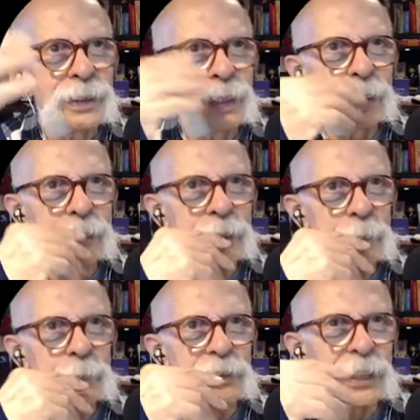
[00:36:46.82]
Eric
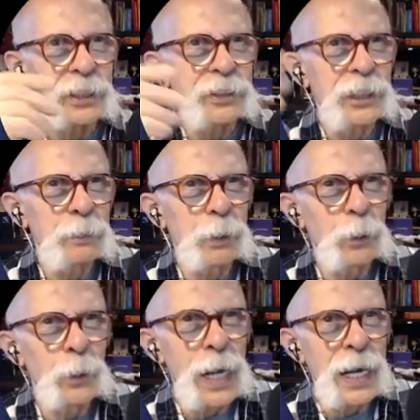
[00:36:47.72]
Duckman said it's
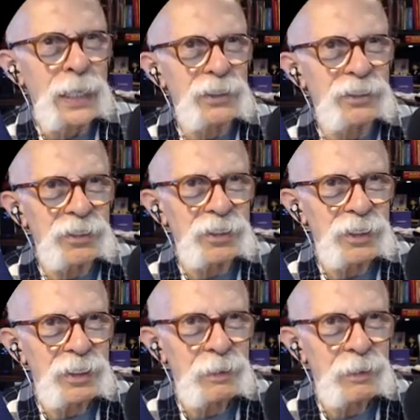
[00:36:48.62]
eatable wax.